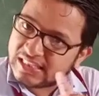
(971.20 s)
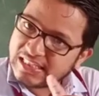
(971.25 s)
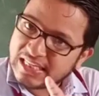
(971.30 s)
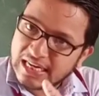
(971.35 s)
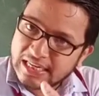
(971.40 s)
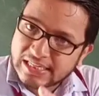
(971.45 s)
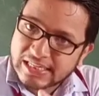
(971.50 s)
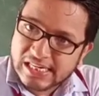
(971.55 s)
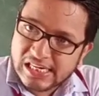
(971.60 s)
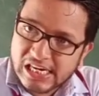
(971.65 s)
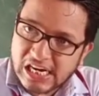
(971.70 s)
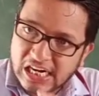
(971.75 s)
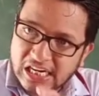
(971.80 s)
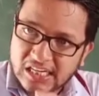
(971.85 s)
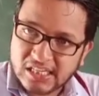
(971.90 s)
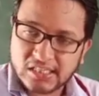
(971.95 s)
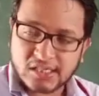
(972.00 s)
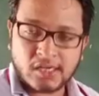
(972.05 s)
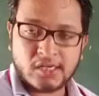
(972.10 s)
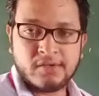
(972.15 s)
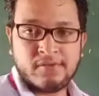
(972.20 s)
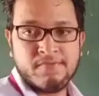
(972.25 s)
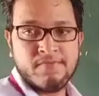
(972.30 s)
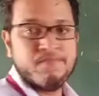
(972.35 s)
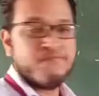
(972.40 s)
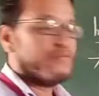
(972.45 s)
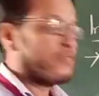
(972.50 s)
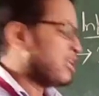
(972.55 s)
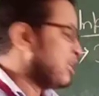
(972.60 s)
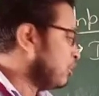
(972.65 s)
Is that clear or not?
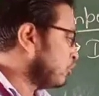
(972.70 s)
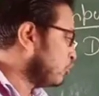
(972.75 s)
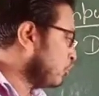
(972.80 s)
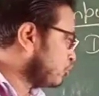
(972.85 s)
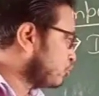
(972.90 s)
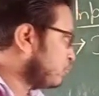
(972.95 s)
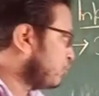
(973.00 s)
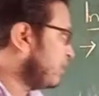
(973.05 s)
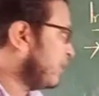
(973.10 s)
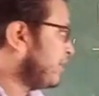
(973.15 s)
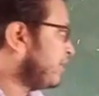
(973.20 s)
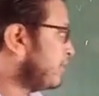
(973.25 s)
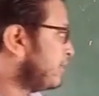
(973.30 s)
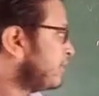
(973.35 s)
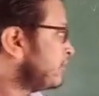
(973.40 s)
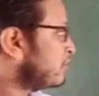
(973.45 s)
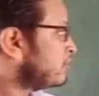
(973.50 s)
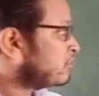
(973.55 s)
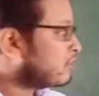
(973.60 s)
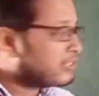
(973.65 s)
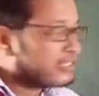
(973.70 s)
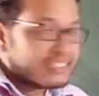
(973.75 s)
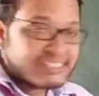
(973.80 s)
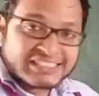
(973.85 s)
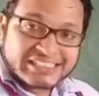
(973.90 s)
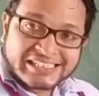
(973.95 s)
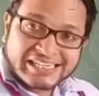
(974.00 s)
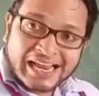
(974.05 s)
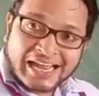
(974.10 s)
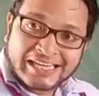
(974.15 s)
So student, the
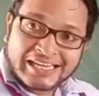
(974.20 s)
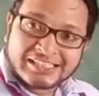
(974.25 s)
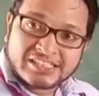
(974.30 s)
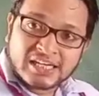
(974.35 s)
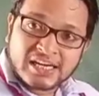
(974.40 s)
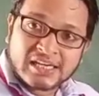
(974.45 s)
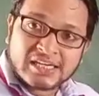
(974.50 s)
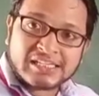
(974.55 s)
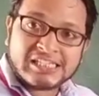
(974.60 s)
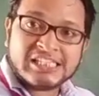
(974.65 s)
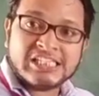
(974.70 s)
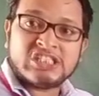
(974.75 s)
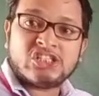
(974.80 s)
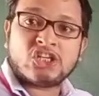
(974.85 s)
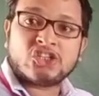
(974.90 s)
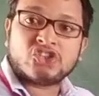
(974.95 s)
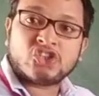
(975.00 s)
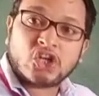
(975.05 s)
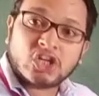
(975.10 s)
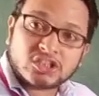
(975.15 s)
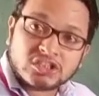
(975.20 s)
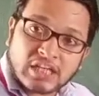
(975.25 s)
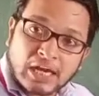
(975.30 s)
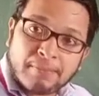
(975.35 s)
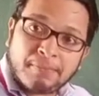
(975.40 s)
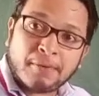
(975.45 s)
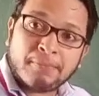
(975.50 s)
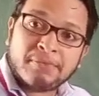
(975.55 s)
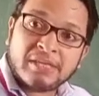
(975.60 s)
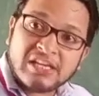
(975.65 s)
digitizer is the source
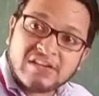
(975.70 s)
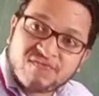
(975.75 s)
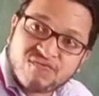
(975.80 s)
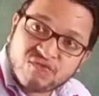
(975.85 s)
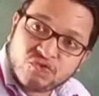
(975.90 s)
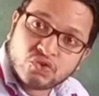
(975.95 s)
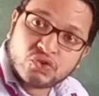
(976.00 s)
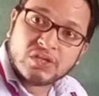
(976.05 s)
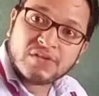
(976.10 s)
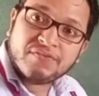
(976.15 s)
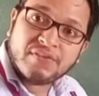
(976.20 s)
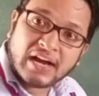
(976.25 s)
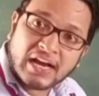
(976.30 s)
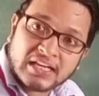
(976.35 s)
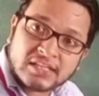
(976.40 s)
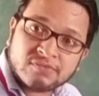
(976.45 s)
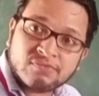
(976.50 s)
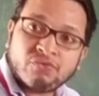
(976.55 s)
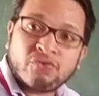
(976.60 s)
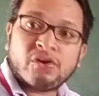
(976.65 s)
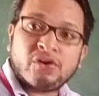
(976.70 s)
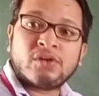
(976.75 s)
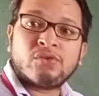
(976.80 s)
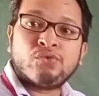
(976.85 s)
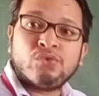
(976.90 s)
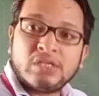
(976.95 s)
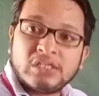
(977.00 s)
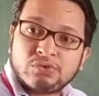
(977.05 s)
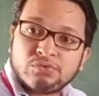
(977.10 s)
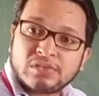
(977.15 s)
type of input device for
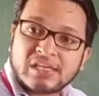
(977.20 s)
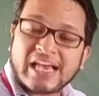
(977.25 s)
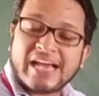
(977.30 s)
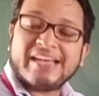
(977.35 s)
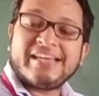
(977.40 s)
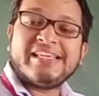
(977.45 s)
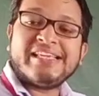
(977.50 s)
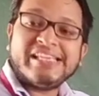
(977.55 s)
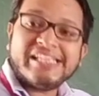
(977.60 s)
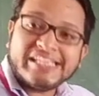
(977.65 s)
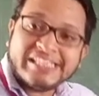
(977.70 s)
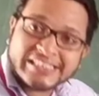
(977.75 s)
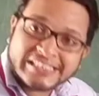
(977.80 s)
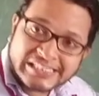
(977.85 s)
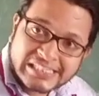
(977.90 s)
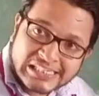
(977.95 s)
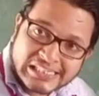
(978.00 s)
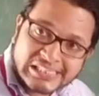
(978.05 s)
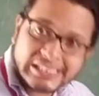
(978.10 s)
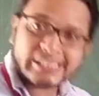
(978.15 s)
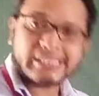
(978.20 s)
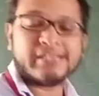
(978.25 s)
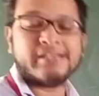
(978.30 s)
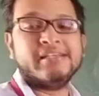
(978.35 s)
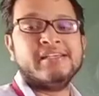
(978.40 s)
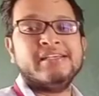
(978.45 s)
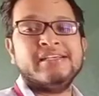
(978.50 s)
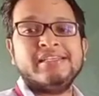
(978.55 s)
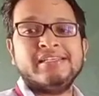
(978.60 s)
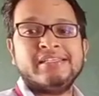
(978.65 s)
which we can
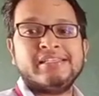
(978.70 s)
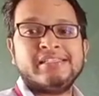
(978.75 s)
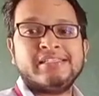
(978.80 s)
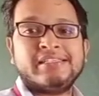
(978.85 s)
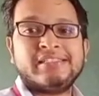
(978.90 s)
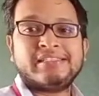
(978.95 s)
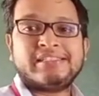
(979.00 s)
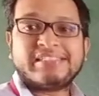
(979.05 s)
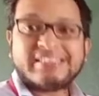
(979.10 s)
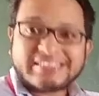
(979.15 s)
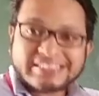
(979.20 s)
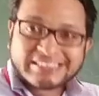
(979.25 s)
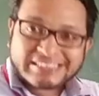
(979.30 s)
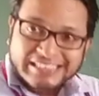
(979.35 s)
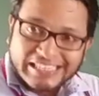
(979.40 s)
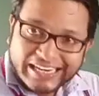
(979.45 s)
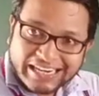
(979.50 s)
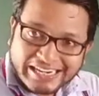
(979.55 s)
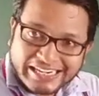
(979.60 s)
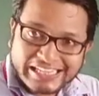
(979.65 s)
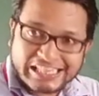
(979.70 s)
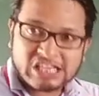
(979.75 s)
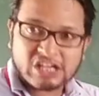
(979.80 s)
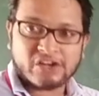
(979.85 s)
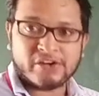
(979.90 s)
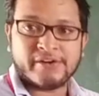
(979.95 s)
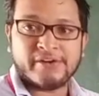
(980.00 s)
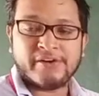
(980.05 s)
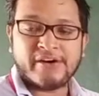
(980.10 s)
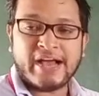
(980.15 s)
easily send
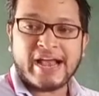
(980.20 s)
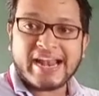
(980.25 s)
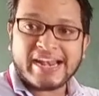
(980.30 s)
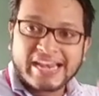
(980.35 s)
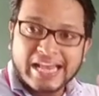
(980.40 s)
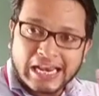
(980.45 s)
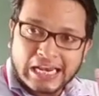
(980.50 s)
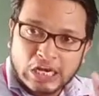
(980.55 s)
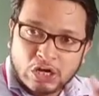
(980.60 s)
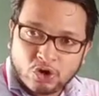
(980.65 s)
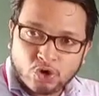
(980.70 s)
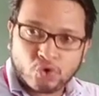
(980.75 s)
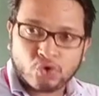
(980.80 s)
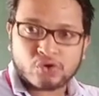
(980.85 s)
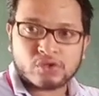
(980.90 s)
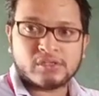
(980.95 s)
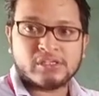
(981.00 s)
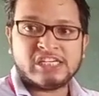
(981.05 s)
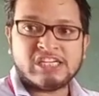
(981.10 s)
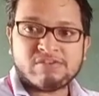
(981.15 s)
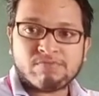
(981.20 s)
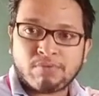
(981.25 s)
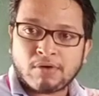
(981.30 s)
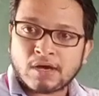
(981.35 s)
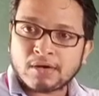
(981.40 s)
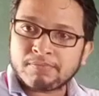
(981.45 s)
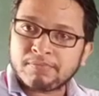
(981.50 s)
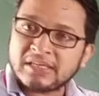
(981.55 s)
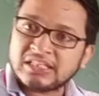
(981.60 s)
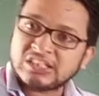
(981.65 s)
the analog
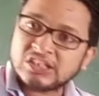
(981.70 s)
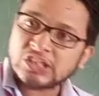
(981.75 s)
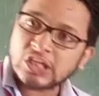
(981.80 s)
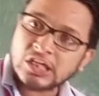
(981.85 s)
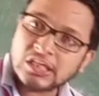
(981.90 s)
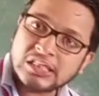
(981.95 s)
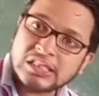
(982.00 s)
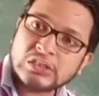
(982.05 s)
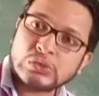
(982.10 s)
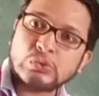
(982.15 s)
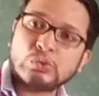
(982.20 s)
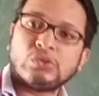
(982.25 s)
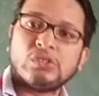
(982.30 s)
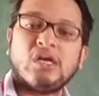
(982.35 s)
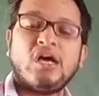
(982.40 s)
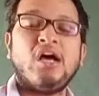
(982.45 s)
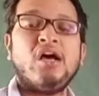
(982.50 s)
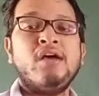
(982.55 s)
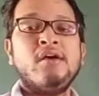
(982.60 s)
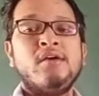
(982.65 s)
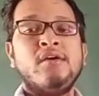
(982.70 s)
information into the